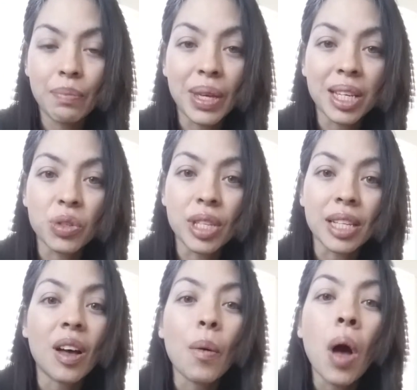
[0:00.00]
Because
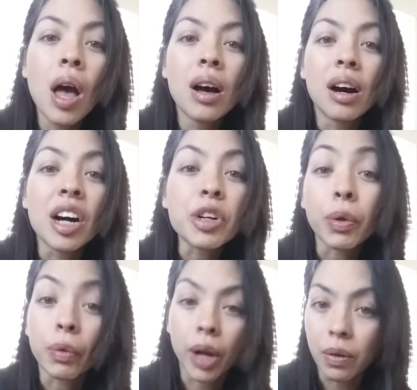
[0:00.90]
that's how
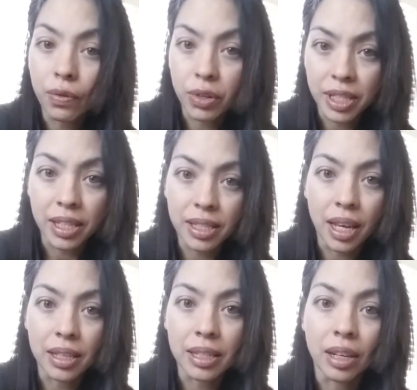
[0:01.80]
hungry we are for
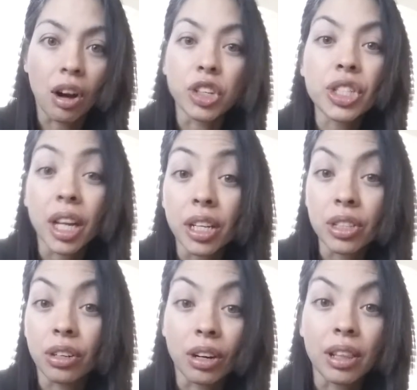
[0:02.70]
success and our
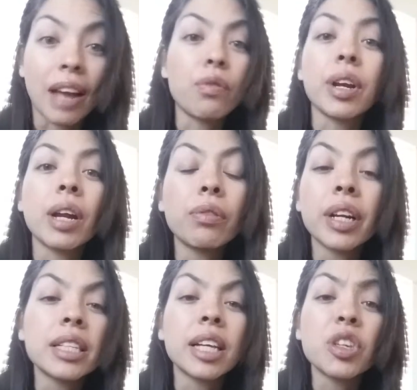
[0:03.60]
change in our life. Whatever
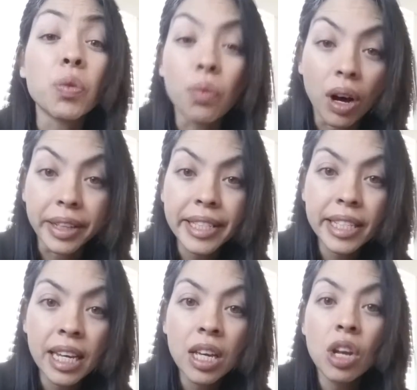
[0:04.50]
it is that you
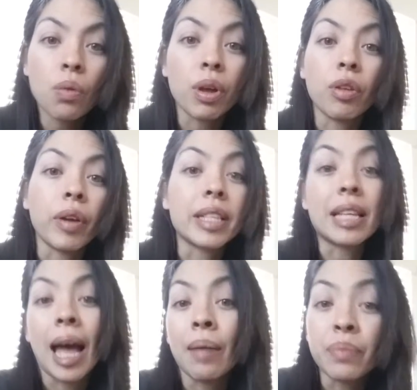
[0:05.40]
want. Whether it's
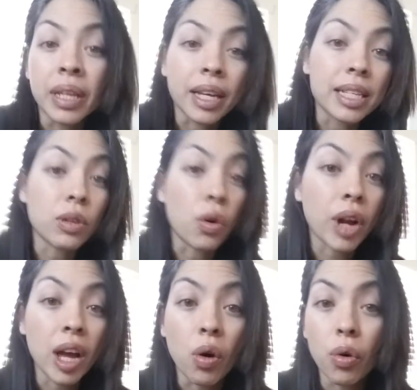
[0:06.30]
happiness or
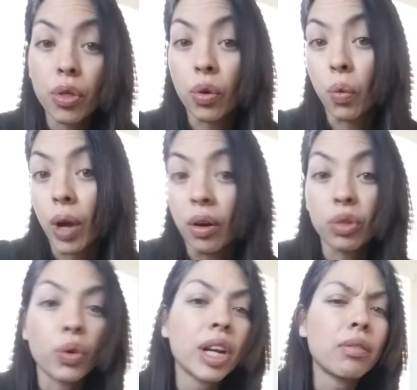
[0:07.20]
health or
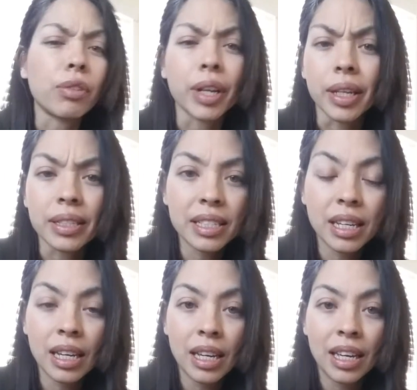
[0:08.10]
wealth. Whatever it is.
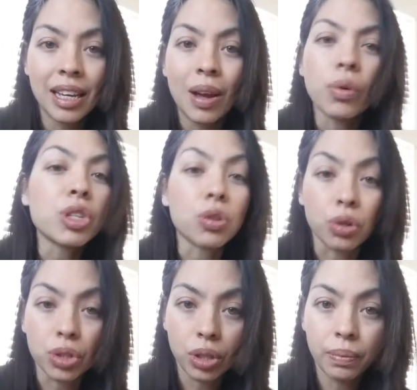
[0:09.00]
We
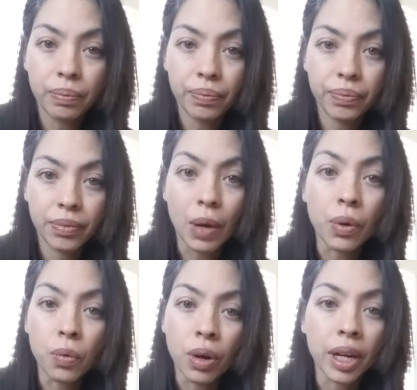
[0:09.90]
search. And
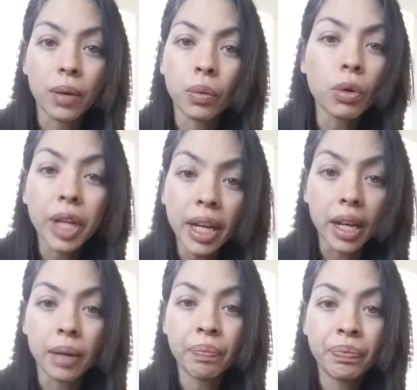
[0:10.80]
we want it. We'll get
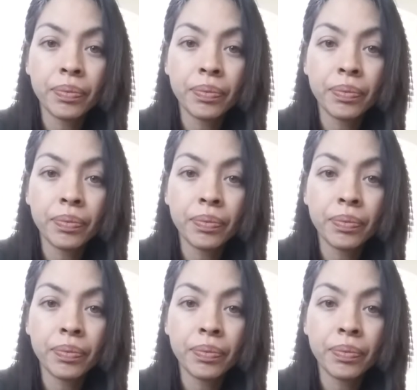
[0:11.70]
it.